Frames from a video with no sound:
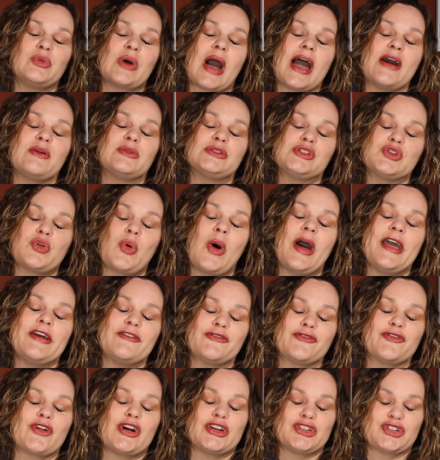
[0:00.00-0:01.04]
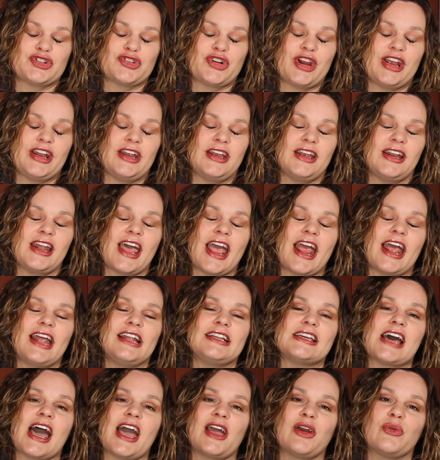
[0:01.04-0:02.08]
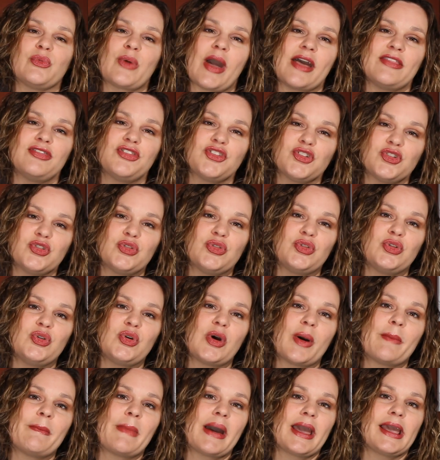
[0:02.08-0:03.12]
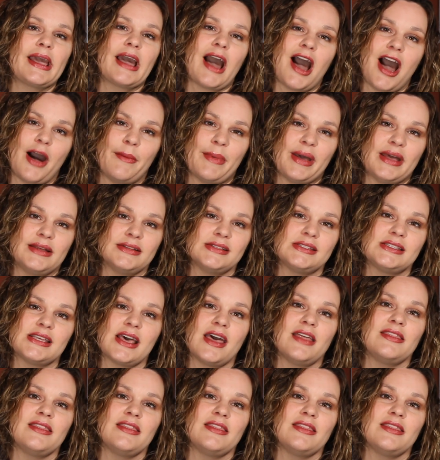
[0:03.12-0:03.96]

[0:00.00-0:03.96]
I was quite frustrated, and I read through my comments,